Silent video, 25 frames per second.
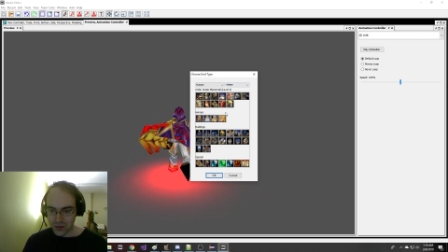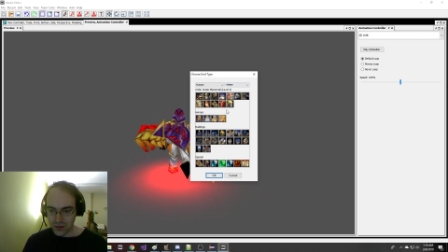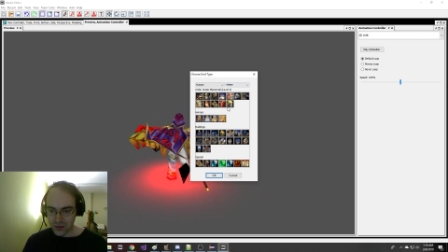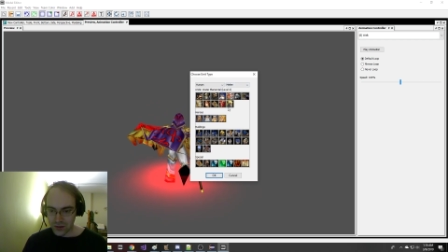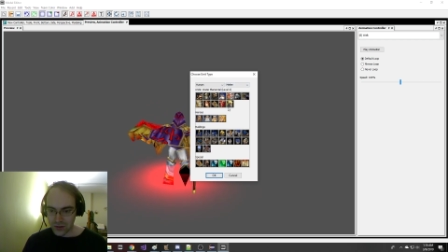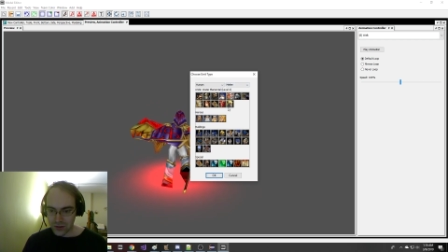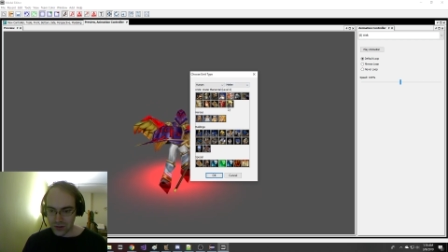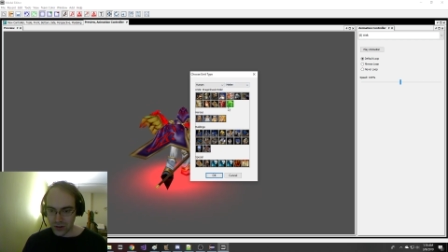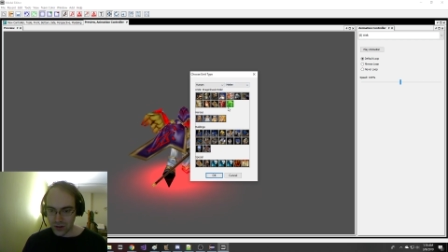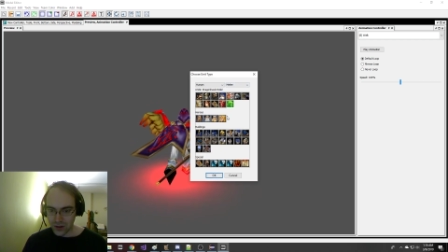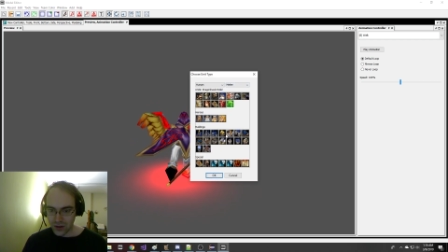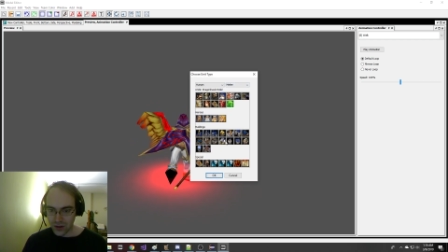
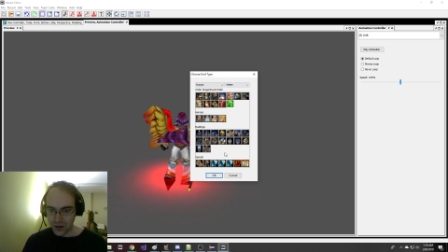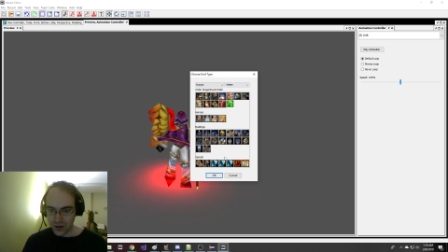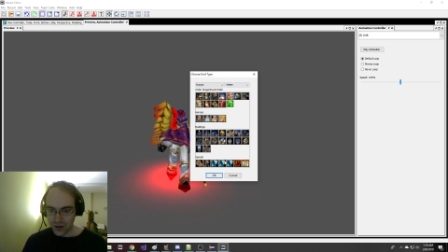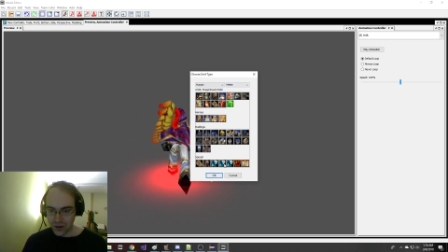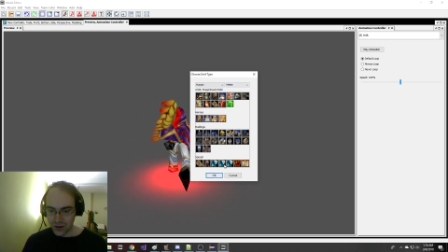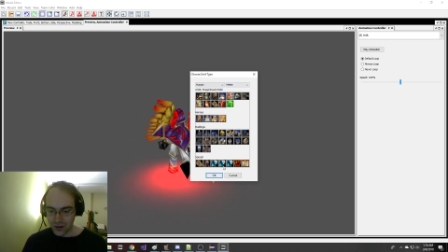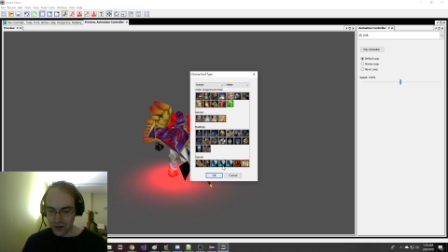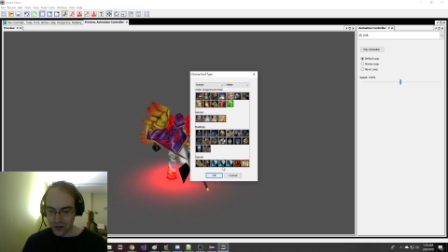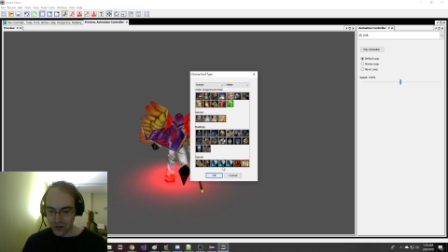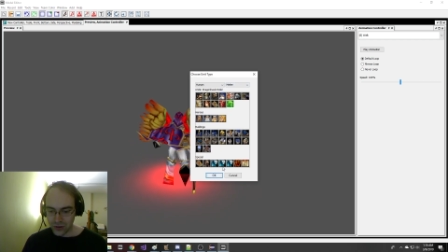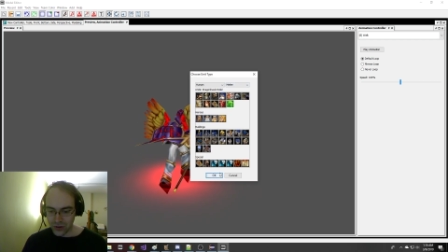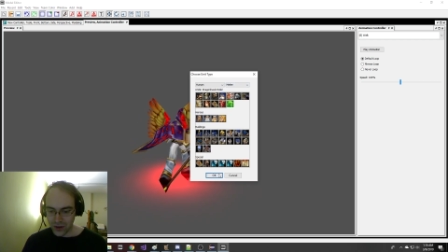Sorry,
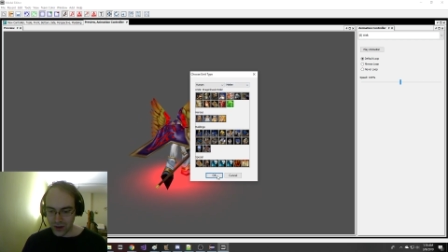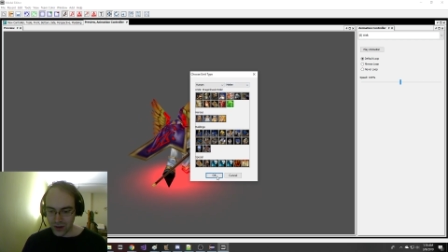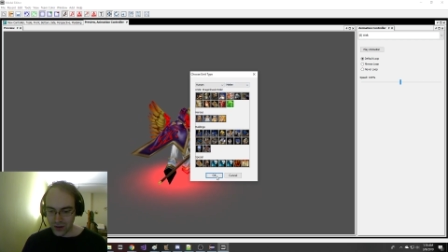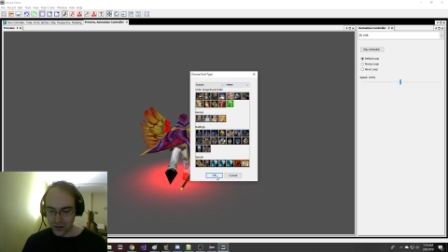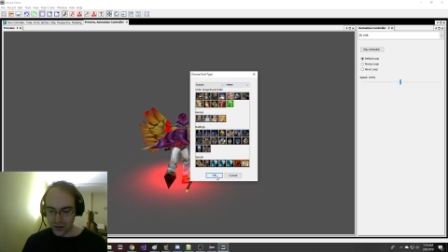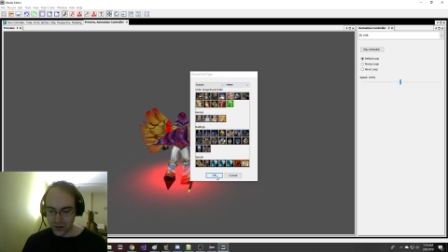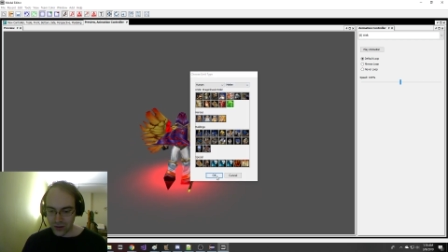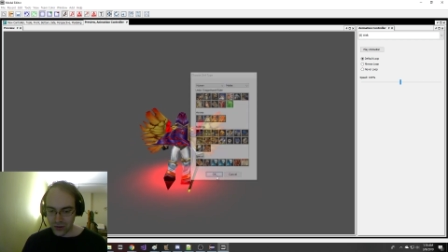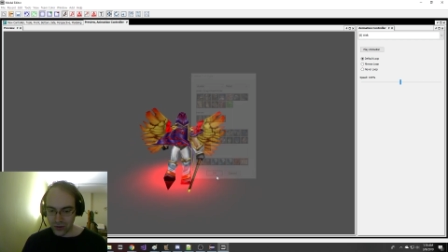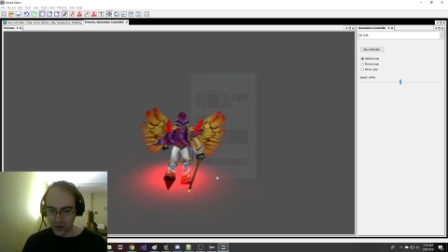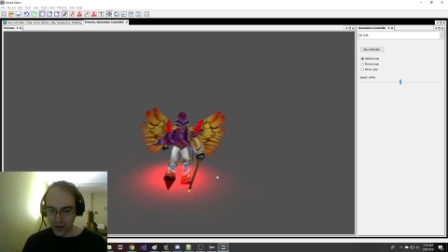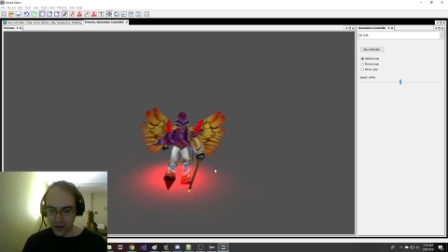
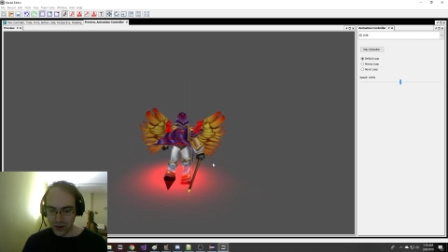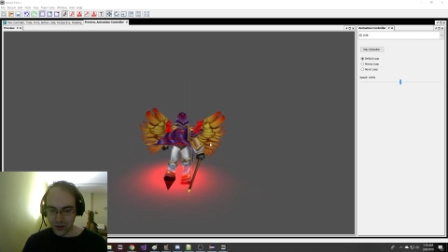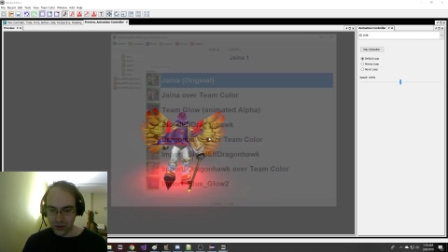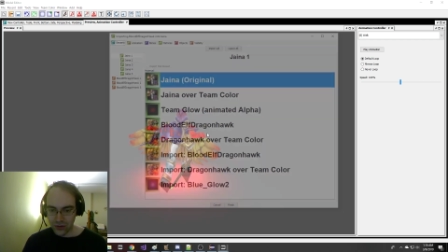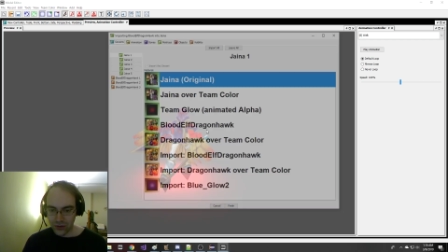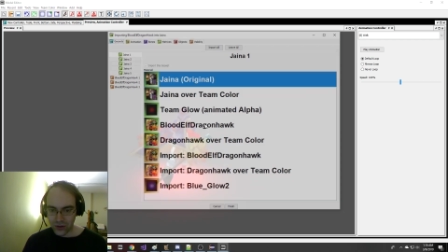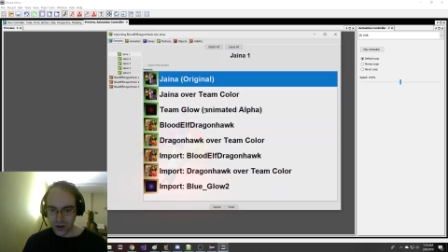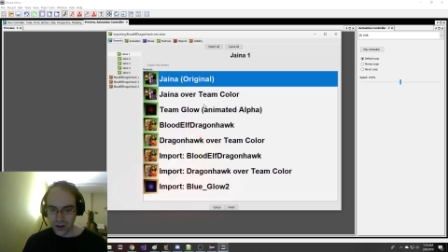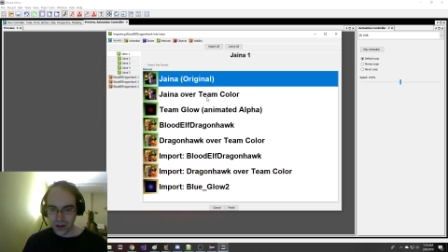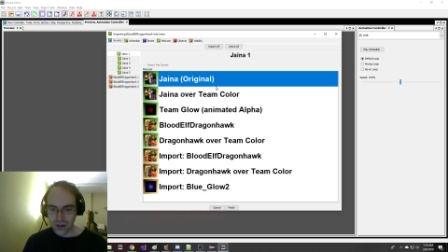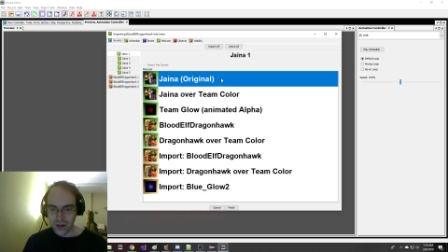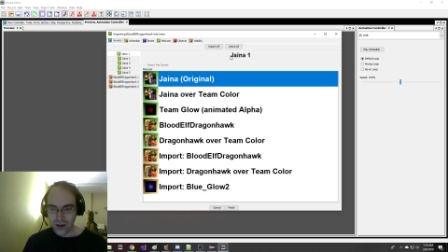Dragonhawk Rider,
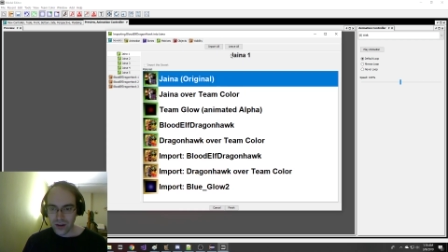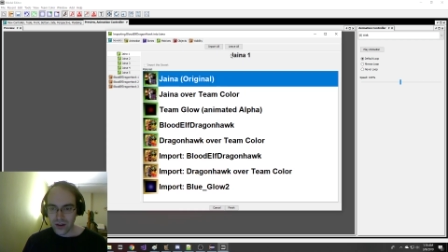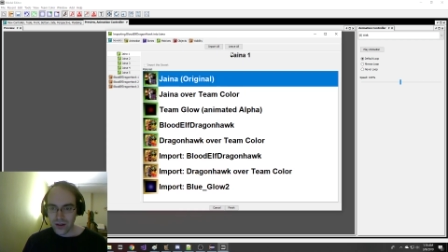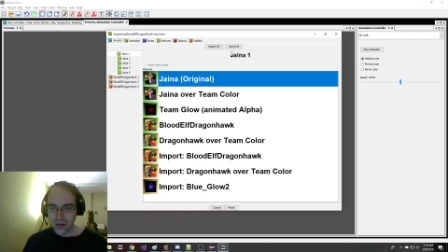right?